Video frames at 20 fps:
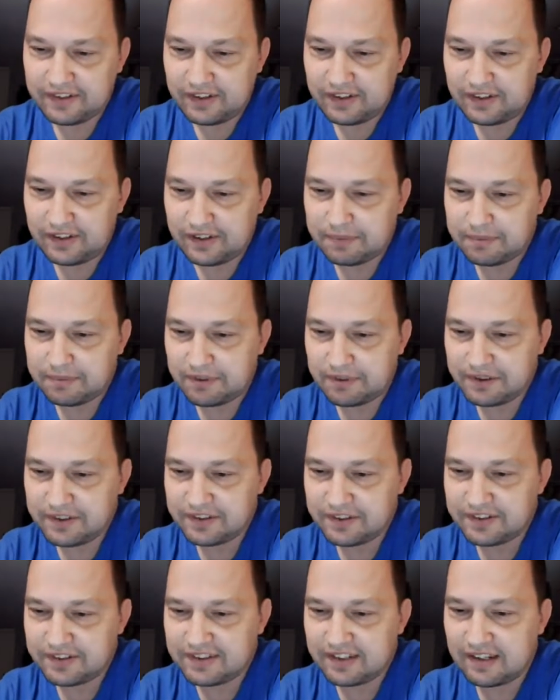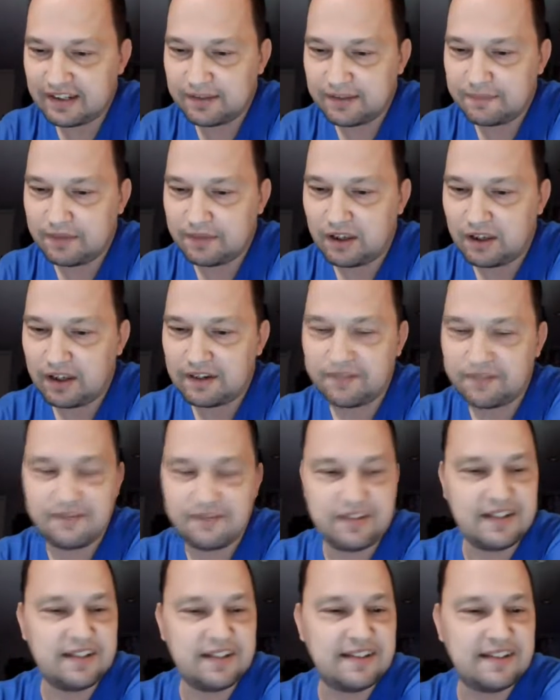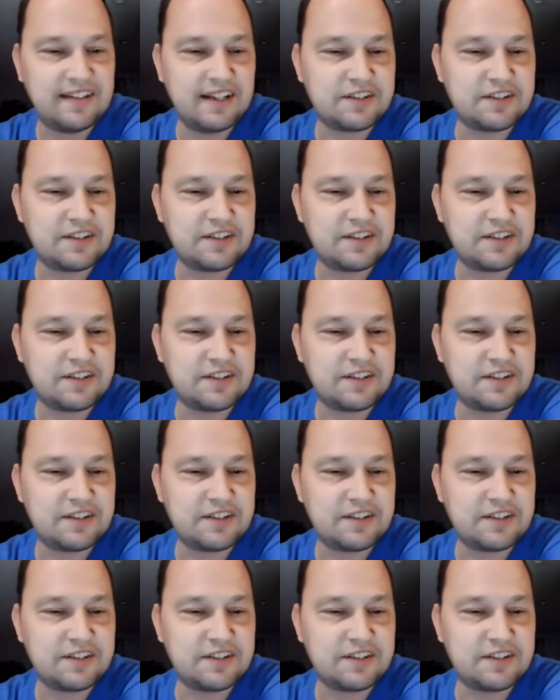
I'll purchase some longfin